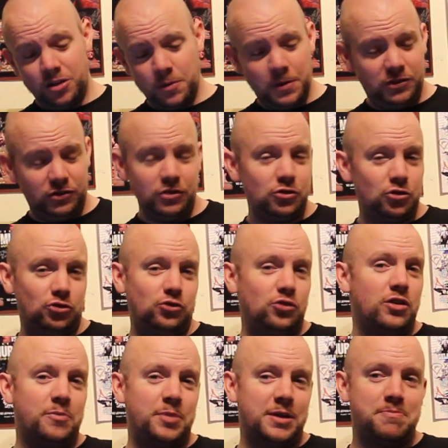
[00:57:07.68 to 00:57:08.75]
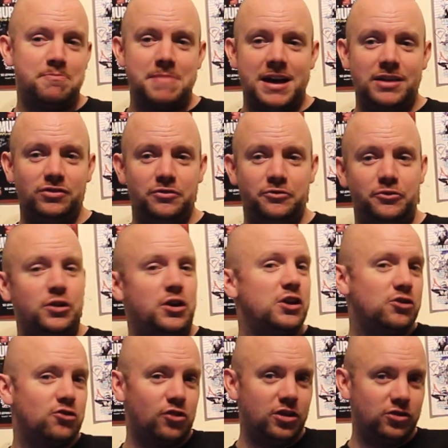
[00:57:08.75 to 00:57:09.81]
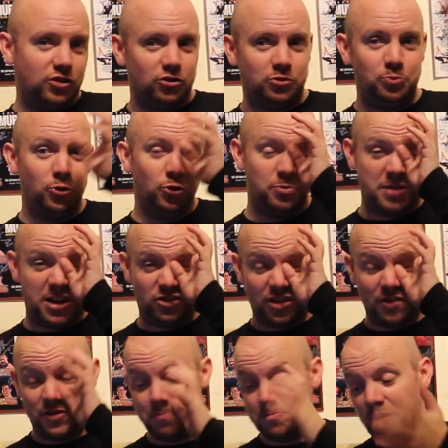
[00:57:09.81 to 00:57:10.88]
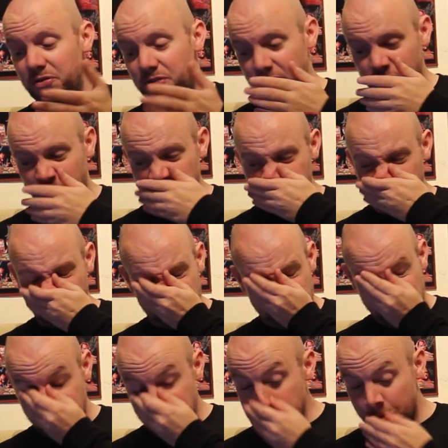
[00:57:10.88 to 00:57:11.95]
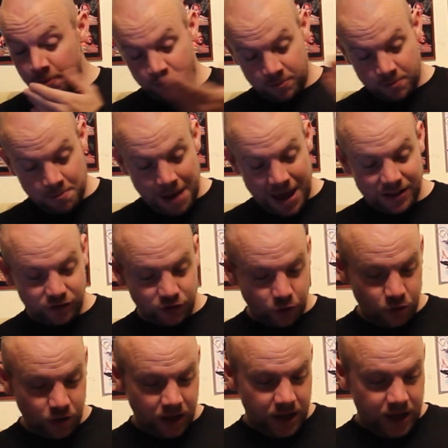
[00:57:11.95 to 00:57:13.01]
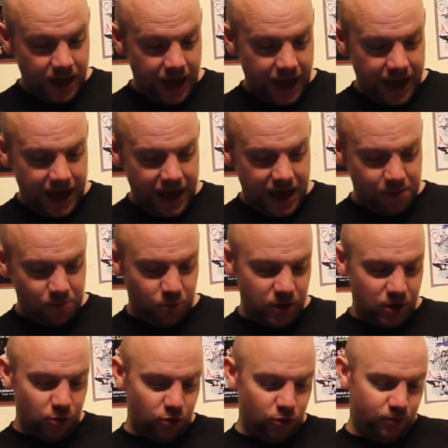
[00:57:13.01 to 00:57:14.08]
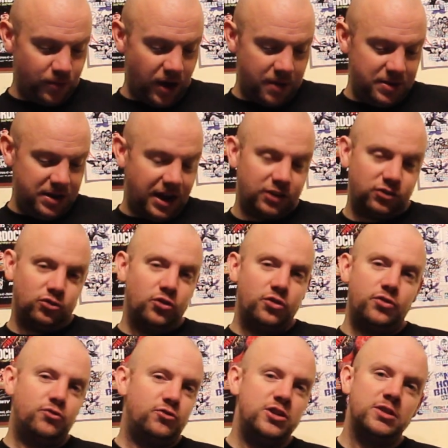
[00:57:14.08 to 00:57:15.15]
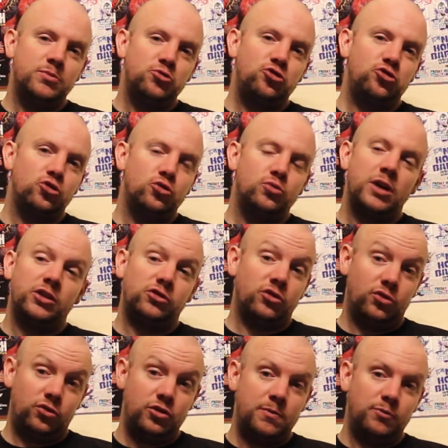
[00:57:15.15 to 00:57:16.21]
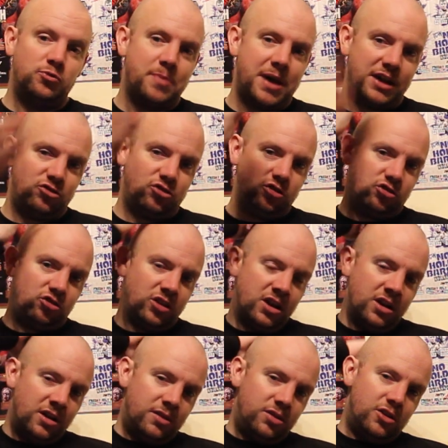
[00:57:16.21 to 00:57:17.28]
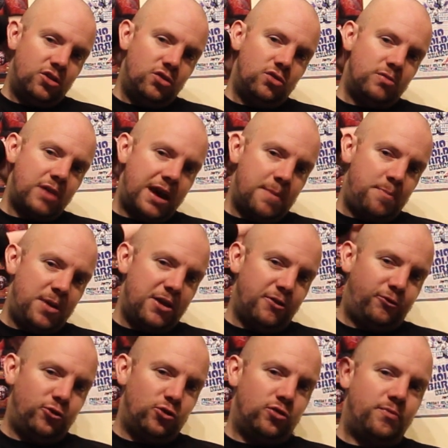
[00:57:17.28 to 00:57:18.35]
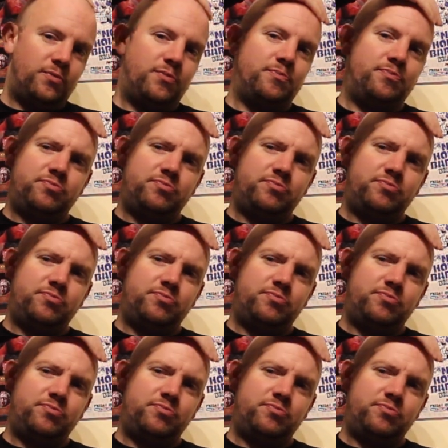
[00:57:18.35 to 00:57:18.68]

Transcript: They're basically just doing a big, massive, fucking crazy explode match every month, it seems. Mental. We go, I mean, I saw the Freedoms show, I saw the Freedoms matches, the Barefoot,